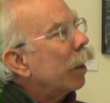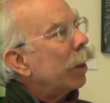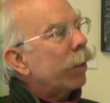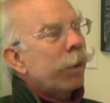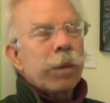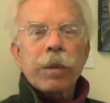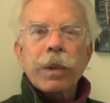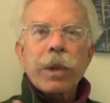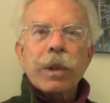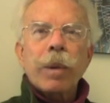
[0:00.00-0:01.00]
it was
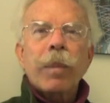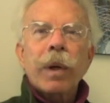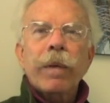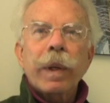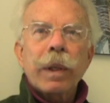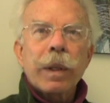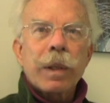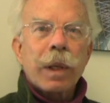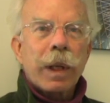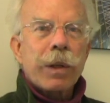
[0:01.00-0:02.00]
just a perfect
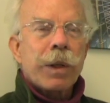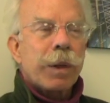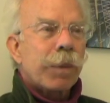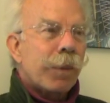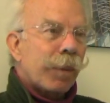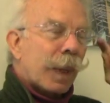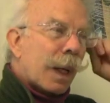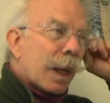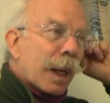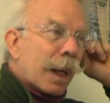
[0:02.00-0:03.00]
installation.
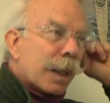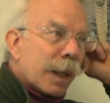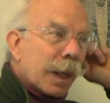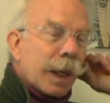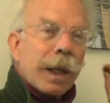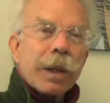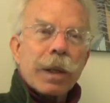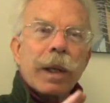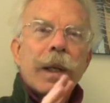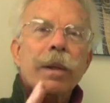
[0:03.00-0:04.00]
Denny
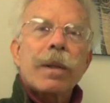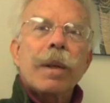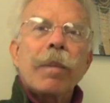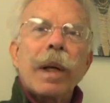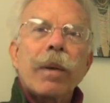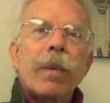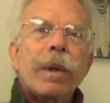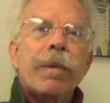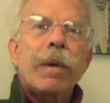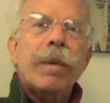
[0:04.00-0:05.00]
Eagleson made a
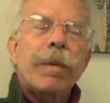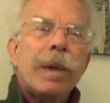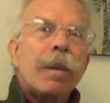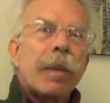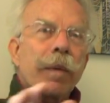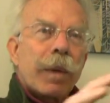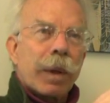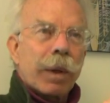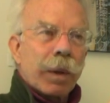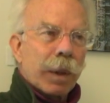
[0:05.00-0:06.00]
wonderful film of
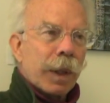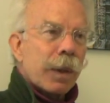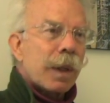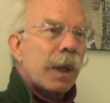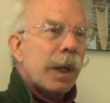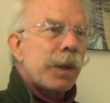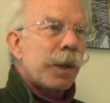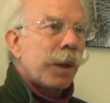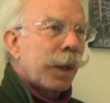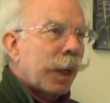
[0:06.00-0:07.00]
the
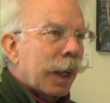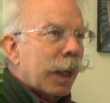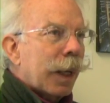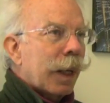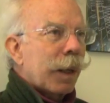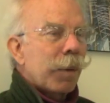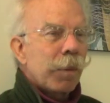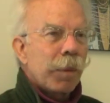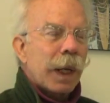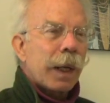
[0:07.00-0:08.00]
installation,
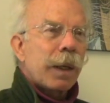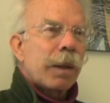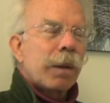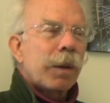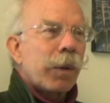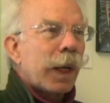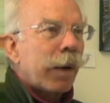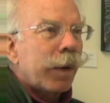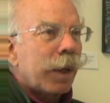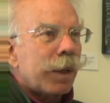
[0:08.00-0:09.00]
but I don't
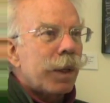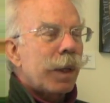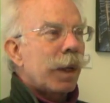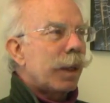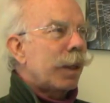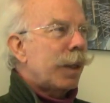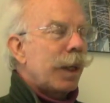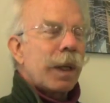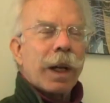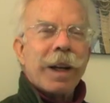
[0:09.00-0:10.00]
have it on
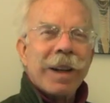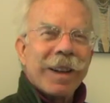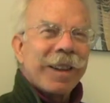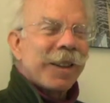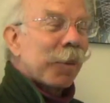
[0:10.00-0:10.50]
CD. Is a